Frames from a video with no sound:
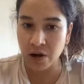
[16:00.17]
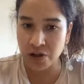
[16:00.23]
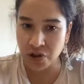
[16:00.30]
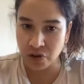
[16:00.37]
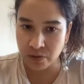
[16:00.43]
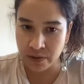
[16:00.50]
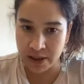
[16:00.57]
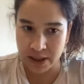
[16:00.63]

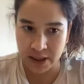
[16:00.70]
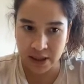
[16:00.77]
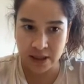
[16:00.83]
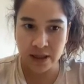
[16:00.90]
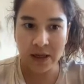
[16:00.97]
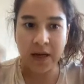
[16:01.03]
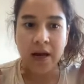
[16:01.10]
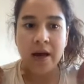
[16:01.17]

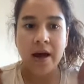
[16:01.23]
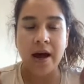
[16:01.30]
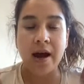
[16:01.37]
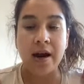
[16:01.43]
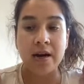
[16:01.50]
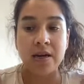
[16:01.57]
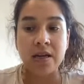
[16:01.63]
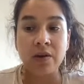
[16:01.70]
customers
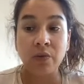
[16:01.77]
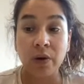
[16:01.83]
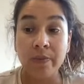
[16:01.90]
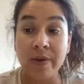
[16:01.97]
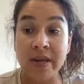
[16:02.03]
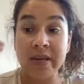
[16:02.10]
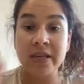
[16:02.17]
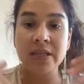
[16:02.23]
and it will
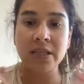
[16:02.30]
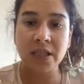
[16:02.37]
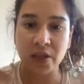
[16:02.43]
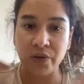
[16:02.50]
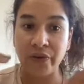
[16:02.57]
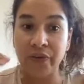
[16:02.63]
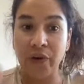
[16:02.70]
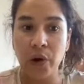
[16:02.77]
be easy
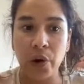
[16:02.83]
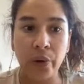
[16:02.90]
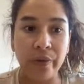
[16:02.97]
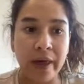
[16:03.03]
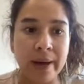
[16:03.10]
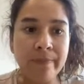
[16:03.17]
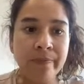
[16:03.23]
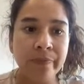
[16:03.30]
to follow
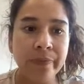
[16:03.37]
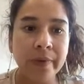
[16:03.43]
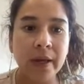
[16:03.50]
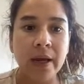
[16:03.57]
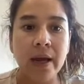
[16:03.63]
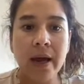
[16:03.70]
them.